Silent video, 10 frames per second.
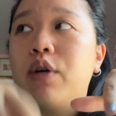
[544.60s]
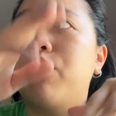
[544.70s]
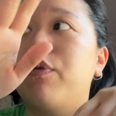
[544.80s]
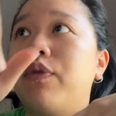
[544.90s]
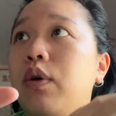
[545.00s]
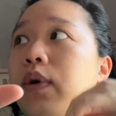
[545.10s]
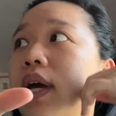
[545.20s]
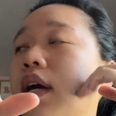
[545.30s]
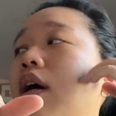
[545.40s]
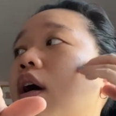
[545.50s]

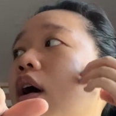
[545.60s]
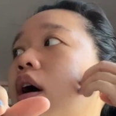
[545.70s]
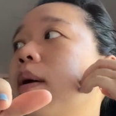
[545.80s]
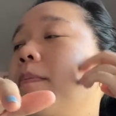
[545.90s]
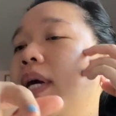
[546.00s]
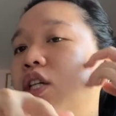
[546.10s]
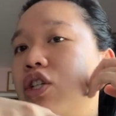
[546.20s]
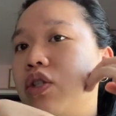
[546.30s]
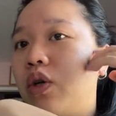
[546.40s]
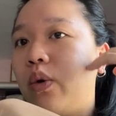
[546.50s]
reviewing
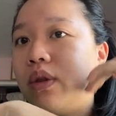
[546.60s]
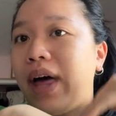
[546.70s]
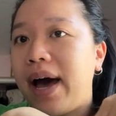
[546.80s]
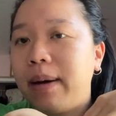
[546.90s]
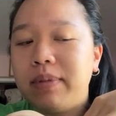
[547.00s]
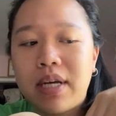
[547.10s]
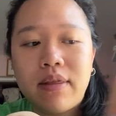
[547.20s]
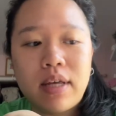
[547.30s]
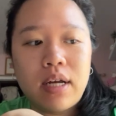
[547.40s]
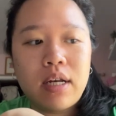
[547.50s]
patients' old labs,
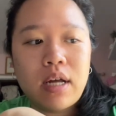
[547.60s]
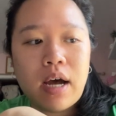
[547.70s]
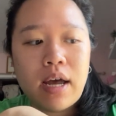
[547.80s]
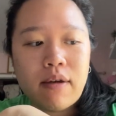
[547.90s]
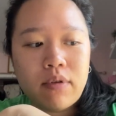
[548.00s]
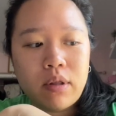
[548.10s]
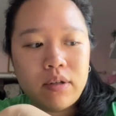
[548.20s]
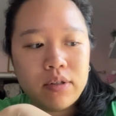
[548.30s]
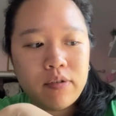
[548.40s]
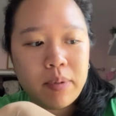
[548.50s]
and then I have a
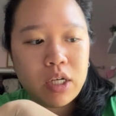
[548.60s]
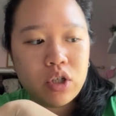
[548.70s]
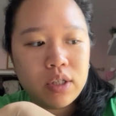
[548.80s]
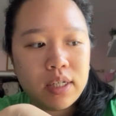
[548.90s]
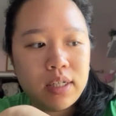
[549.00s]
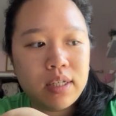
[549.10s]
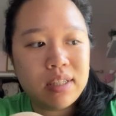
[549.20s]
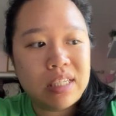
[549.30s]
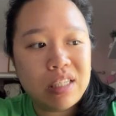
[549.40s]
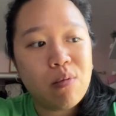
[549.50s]
list of patients I need to
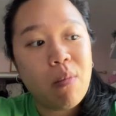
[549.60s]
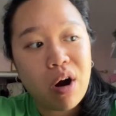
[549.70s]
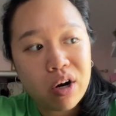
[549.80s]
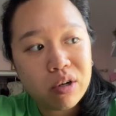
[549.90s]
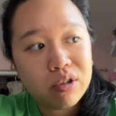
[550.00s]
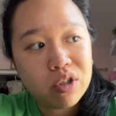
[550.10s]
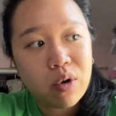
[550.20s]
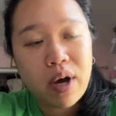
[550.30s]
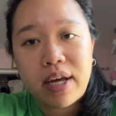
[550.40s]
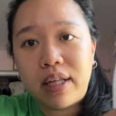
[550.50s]
see tomorrow, so
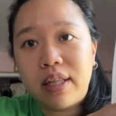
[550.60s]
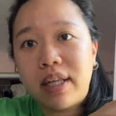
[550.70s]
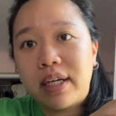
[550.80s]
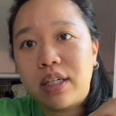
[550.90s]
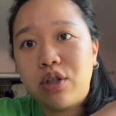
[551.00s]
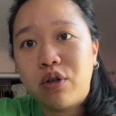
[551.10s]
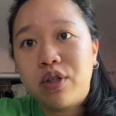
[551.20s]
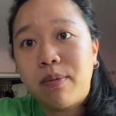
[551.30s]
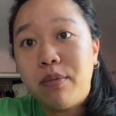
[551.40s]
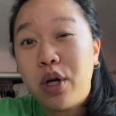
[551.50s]
I like took
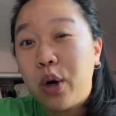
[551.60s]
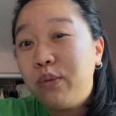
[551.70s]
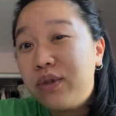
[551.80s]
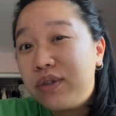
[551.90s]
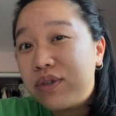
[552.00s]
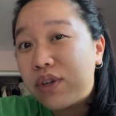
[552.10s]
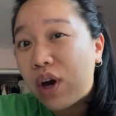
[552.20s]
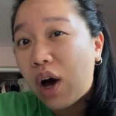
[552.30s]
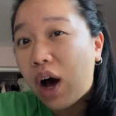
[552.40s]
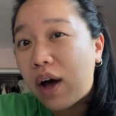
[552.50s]
some notes
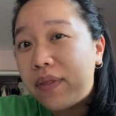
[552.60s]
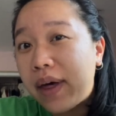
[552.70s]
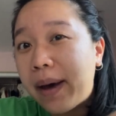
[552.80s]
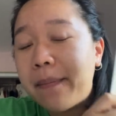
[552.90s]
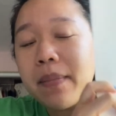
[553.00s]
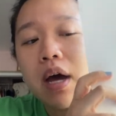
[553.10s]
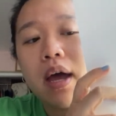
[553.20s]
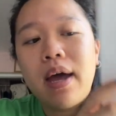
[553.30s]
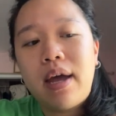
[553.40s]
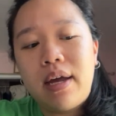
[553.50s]
on them,
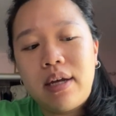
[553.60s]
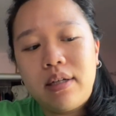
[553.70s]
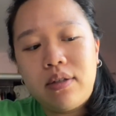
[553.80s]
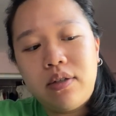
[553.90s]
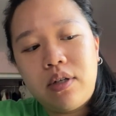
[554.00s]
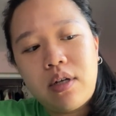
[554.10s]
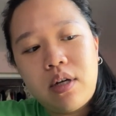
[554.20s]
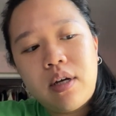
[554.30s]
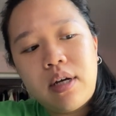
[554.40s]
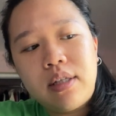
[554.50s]
and
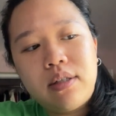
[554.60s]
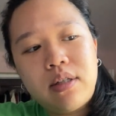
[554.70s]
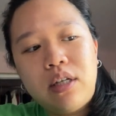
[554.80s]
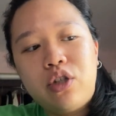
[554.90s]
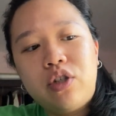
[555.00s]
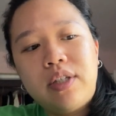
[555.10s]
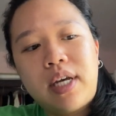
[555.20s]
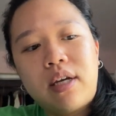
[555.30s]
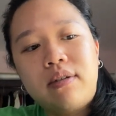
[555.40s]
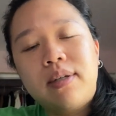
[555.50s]
it's just
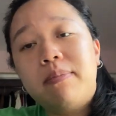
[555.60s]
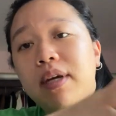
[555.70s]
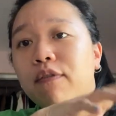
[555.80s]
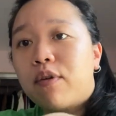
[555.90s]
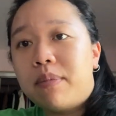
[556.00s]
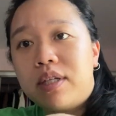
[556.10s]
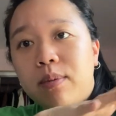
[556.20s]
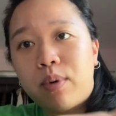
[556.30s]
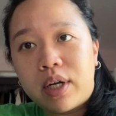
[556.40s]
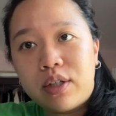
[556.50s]
like something for me to
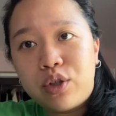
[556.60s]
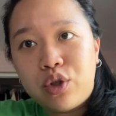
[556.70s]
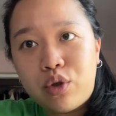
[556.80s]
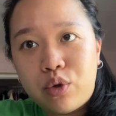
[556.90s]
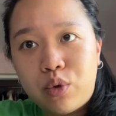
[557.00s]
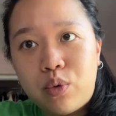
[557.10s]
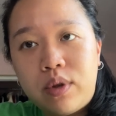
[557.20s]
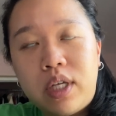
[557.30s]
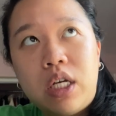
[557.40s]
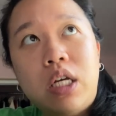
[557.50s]
bring into
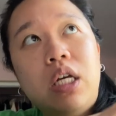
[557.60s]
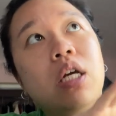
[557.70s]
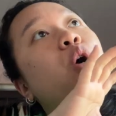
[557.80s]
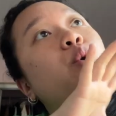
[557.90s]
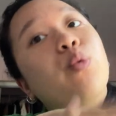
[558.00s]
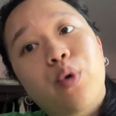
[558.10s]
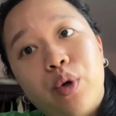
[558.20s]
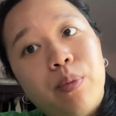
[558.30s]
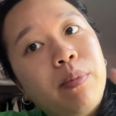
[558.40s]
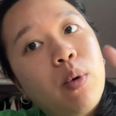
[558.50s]
the
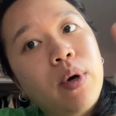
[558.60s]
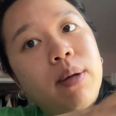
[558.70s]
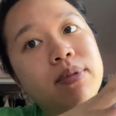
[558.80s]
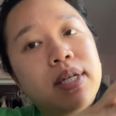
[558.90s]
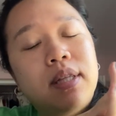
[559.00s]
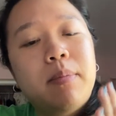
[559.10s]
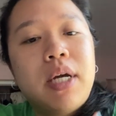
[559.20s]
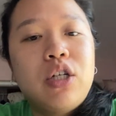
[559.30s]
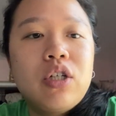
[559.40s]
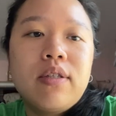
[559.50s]
room when I'm seeing the
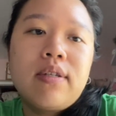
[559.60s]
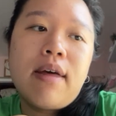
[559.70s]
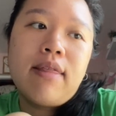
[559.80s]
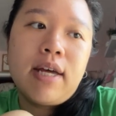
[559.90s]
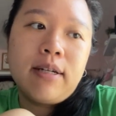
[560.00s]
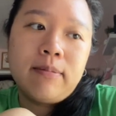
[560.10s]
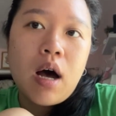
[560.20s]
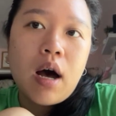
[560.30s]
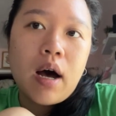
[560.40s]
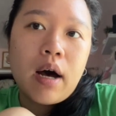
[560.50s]
patients. And then
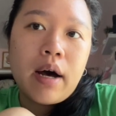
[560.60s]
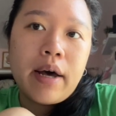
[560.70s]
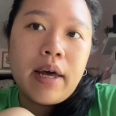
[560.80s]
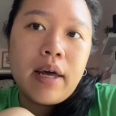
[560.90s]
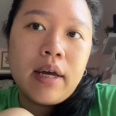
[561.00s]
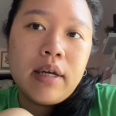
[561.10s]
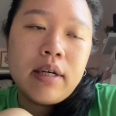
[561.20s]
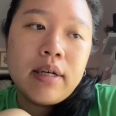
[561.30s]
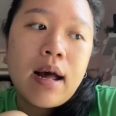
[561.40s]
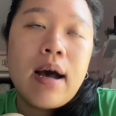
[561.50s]

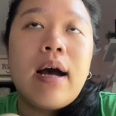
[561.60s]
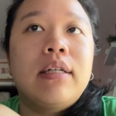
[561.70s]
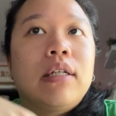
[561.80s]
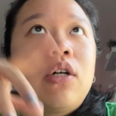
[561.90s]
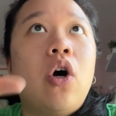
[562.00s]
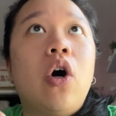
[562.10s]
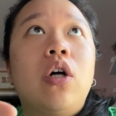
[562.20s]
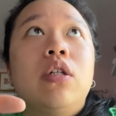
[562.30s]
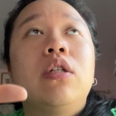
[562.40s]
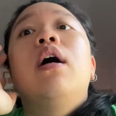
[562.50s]
I had to
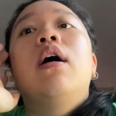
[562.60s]
call